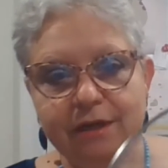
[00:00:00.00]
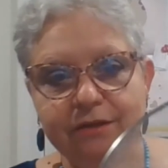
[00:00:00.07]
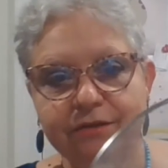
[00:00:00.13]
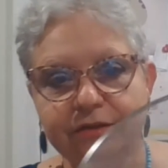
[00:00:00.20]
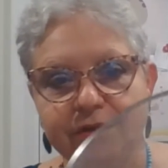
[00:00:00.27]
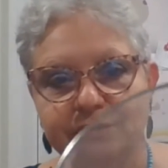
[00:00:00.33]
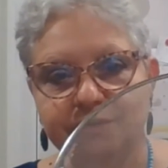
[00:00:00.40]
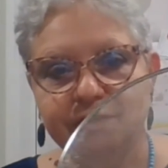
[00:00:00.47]
is
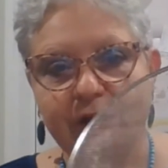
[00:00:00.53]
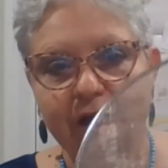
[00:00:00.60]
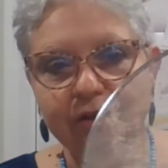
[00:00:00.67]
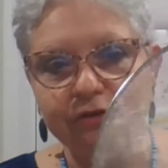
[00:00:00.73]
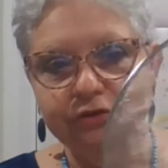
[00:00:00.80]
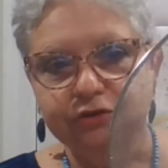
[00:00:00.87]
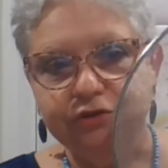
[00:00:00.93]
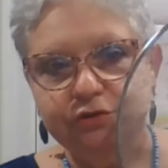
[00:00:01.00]
this
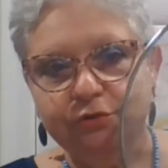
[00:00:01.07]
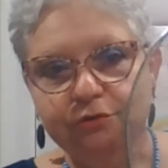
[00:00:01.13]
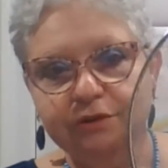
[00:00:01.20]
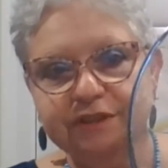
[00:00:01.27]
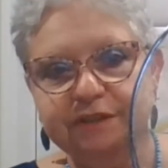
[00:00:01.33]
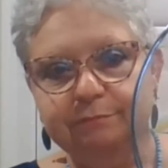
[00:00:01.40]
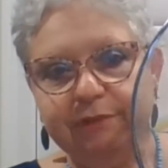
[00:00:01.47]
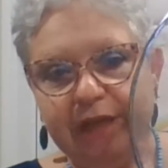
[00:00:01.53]
dollar store
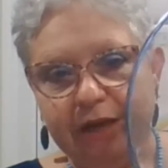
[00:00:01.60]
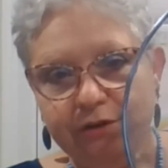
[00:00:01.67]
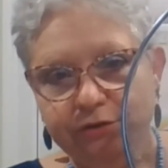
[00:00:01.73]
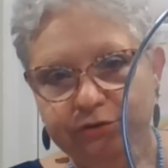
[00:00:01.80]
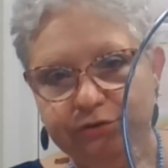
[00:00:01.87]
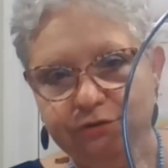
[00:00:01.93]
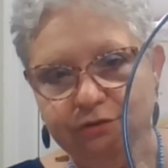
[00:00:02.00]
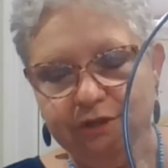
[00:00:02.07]
splatter
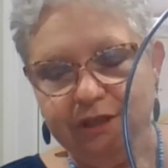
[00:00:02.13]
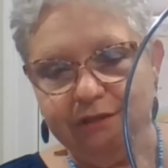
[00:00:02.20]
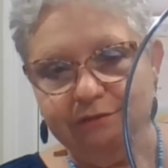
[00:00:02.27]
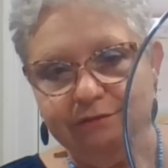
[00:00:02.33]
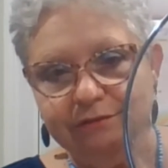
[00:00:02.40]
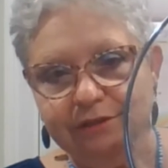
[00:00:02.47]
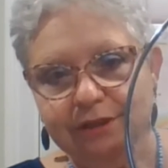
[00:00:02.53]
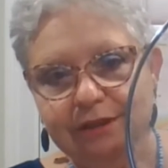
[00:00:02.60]

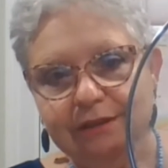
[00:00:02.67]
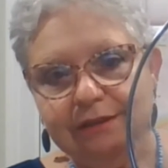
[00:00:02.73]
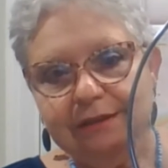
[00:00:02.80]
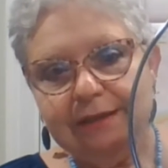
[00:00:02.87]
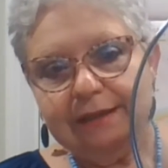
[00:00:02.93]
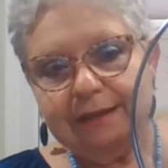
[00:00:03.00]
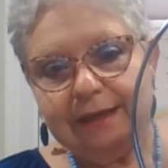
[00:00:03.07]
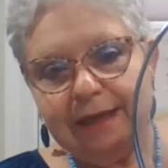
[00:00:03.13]
screen.
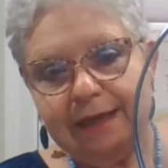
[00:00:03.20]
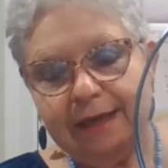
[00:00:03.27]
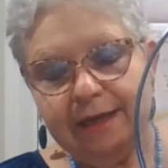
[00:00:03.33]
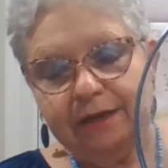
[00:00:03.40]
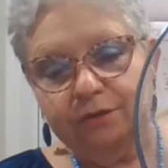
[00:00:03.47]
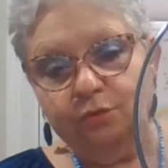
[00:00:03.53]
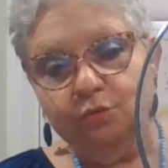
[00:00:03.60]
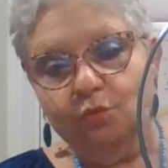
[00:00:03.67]

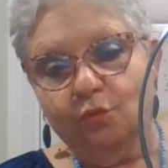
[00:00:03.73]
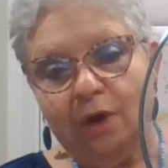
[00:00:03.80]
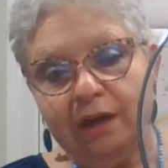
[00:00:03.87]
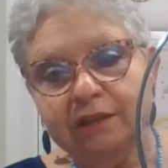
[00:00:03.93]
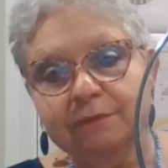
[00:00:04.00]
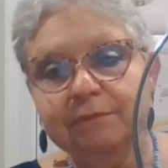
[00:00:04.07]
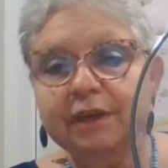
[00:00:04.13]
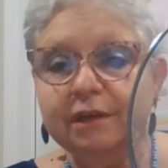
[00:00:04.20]
And
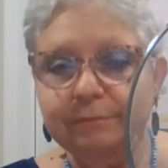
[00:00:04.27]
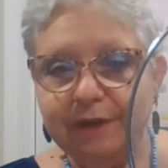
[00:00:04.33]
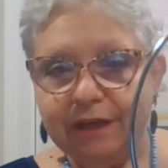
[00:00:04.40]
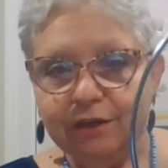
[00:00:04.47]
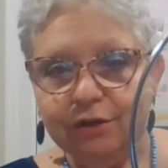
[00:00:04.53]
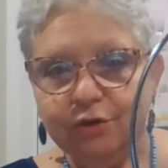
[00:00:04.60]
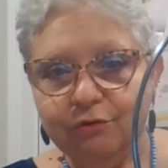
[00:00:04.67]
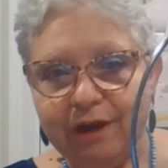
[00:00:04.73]
while I'm going to
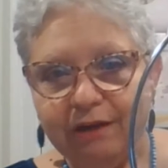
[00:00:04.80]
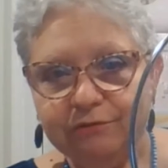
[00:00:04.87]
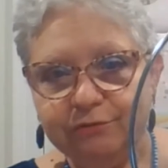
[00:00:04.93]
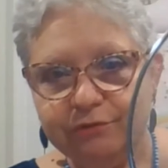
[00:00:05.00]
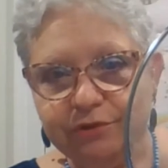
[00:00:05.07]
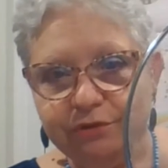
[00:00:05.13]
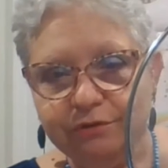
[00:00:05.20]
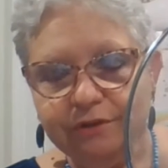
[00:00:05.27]
make a craft
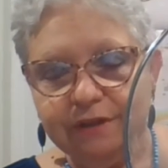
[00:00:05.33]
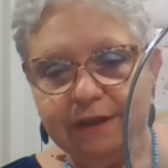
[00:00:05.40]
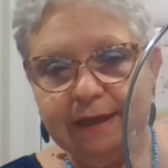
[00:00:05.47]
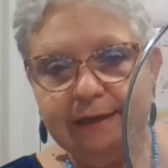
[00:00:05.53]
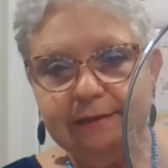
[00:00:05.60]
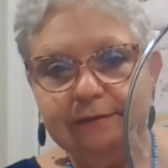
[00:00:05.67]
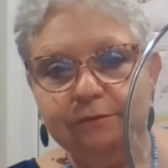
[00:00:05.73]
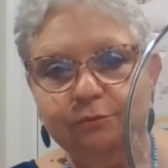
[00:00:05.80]
with you
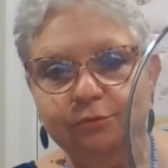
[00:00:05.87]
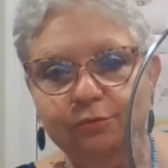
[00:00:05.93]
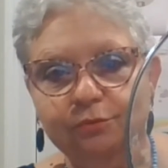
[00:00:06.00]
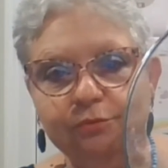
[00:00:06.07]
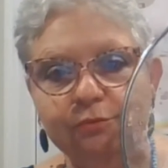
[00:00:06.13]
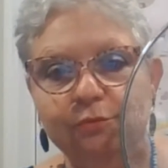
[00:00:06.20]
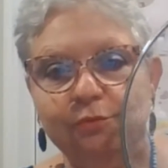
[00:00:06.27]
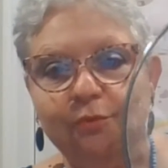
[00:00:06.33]
today,
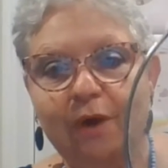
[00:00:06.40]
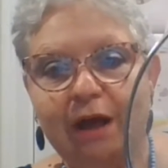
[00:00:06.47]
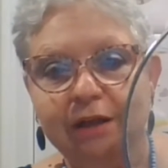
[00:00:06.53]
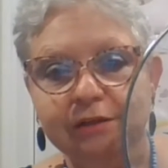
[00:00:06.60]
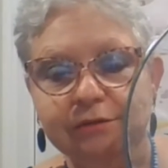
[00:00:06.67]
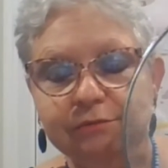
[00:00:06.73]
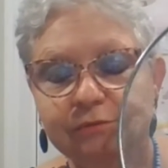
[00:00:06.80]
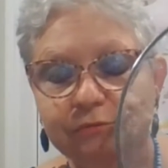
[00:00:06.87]

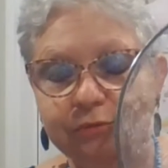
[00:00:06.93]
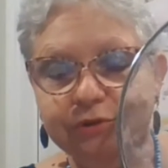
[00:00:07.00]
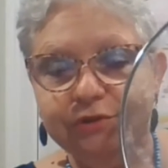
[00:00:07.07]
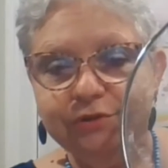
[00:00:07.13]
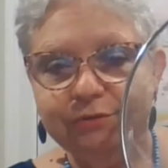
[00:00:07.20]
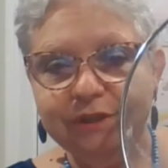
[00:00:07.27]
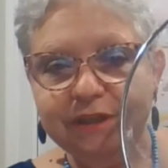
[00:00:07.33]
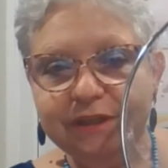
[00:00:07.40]
while we're
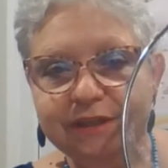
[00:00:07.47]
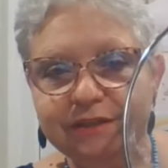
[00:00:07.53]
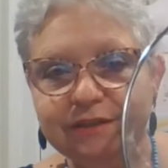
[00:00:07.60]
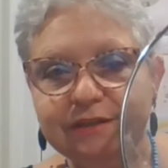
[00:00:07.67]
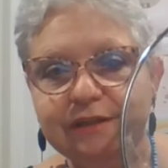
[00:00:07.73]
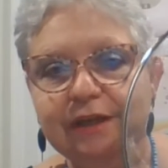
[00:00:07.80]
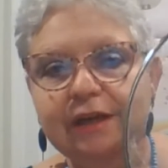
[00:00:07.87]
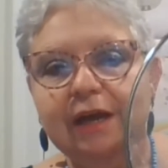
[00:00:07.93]
doing
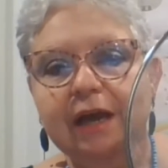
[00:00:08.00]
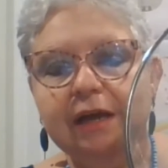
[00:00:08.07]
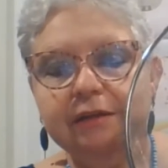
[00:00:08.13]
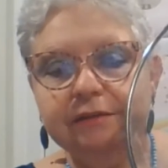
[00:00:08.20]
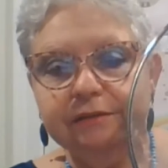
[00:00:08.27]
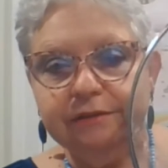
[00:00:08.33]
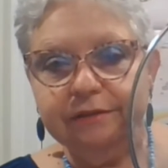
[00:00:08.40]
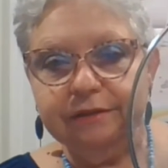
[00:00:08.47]
this,
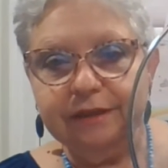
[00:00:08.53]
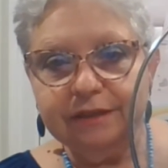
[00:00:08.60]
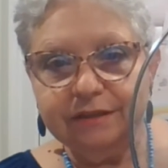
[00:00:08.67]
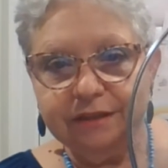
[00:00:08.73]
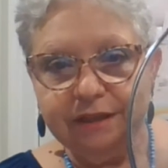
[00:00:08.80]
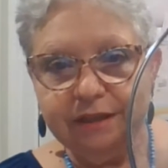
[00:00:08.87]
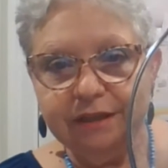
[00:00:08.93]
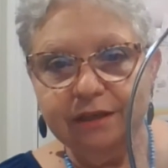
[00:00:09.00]

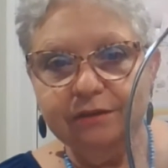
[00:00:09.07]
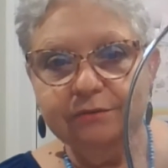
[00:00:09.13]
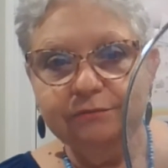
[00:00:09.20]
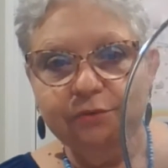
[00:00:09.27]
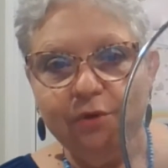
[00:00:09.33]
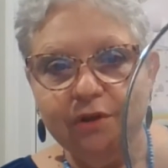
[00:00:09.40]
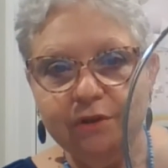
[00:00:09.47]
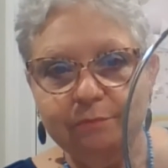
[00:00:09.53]
let's think of
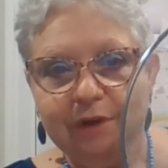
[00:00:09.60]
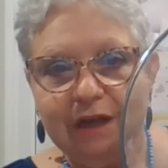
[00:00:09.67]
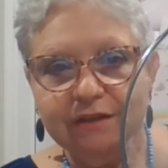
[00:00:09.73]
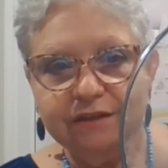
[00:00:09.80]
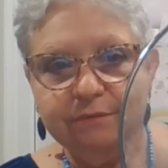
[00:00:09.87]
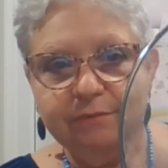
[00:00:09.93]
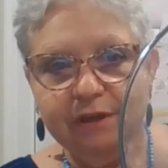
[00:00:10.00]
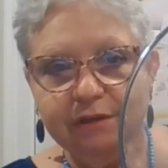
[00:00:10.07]
all the
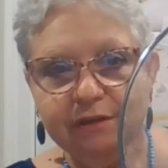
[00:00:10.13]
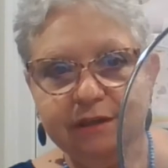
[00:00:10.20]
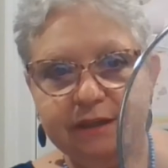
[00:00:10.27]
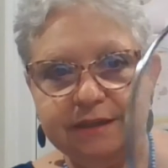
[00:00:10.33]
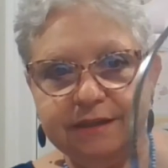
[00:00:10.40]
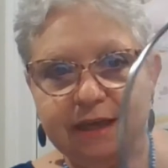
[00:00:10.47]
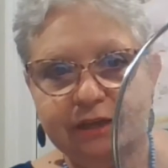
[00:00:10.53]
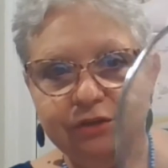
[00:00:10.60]

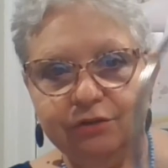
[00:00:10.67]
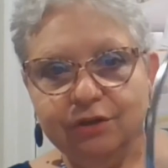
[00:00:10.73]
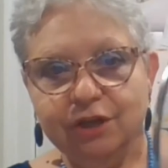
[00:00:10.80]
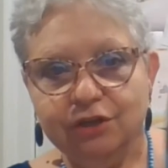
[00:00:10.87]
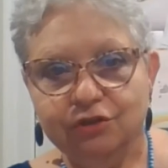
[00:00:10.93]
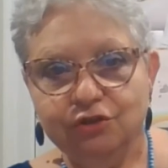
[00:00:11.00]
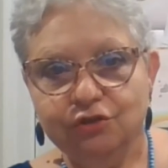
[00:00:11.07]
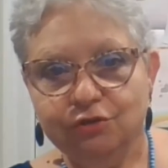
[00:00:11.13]
possibilities that you
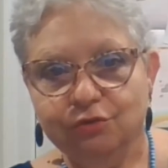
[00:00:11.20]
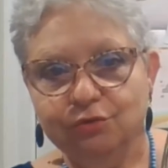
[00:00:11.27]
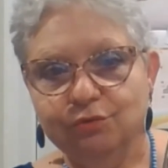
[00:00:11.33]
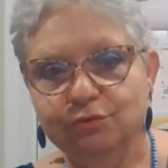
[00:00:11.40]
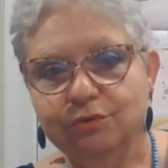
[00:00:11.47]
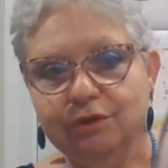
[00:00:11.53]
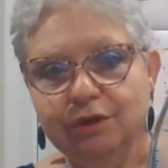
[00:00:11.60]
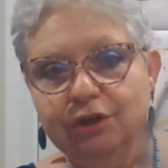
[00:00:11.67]
can
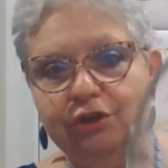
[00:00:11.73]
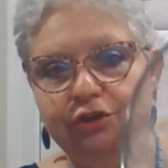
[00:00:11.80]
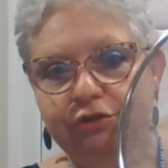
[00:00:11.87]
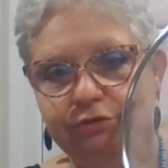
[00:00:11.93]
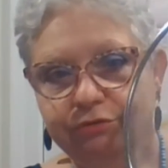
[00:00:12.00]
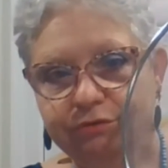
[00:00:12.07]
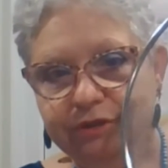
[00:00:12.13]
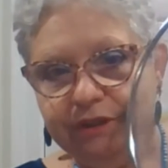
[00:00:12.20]
do
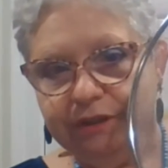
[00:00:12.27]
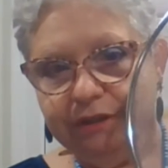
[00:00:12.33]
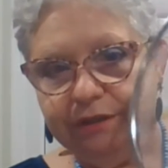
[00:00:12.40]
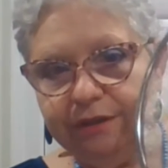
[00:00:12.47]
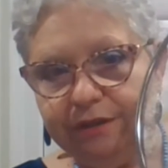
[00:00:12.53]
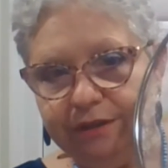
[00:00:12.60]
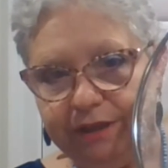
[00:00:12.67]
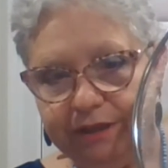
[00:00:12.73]

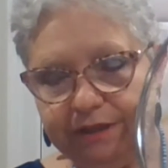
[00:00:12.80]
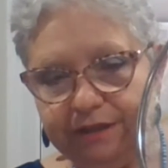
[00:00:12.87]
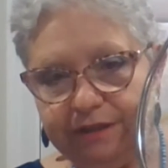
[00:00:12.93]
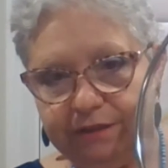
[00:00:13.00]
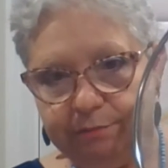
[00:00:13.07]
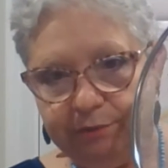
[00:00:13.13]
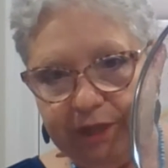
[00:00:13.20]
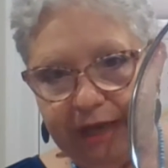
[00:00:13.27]
using this
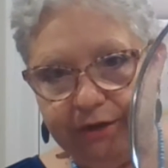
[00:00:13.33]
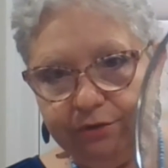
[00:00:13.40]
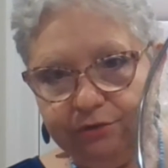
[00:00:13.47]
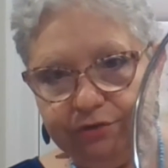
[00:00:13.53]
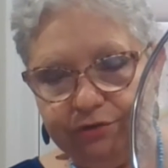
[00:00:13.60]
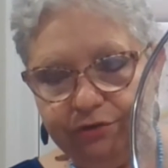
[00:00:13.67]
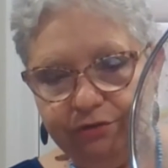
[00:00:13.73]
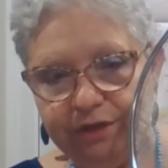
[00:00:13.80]
splatter
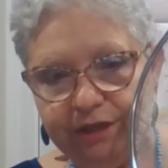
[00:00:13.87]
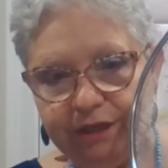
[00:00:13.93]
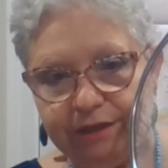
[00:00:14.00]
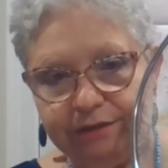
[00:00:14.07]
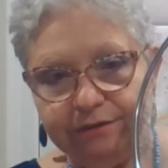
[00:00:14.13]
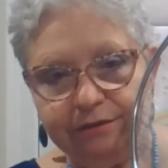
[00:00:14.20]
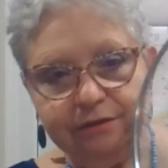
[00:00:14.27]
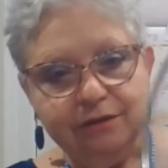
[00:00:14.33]

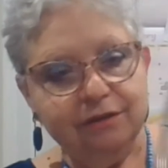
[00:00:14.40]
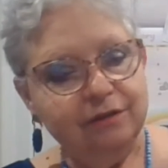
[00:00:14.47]
screen.